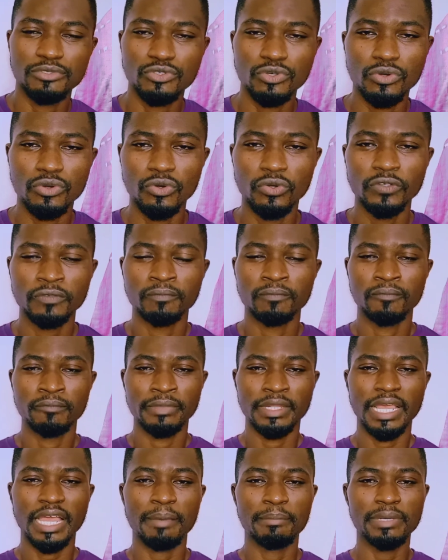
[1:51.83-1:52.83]
So
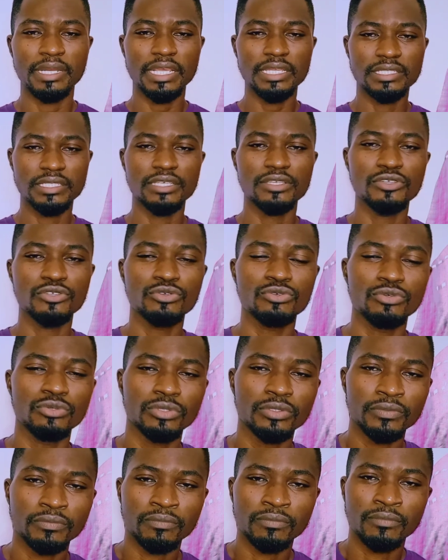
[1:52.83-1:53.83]
I'm dating you,
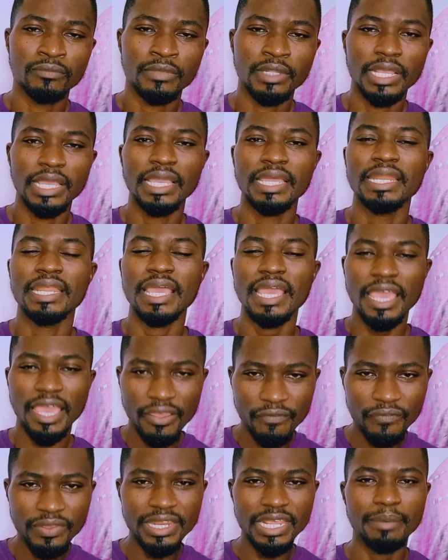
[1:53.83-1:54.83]
and
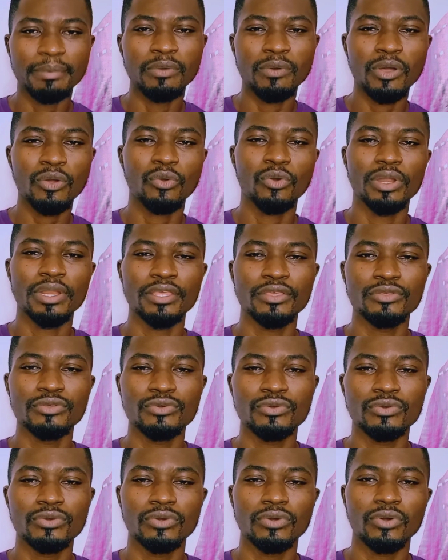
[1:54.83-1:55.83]
every day I'm the one calling
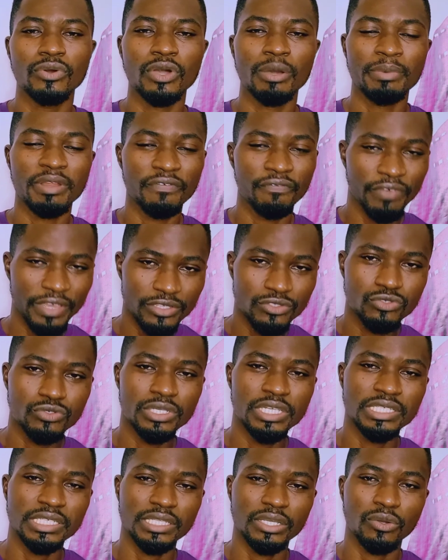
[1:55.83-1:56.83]
you, or I'm the first to
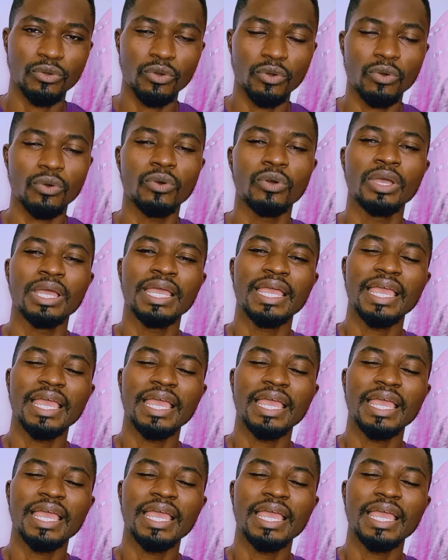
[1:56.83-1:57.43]
initiate a call.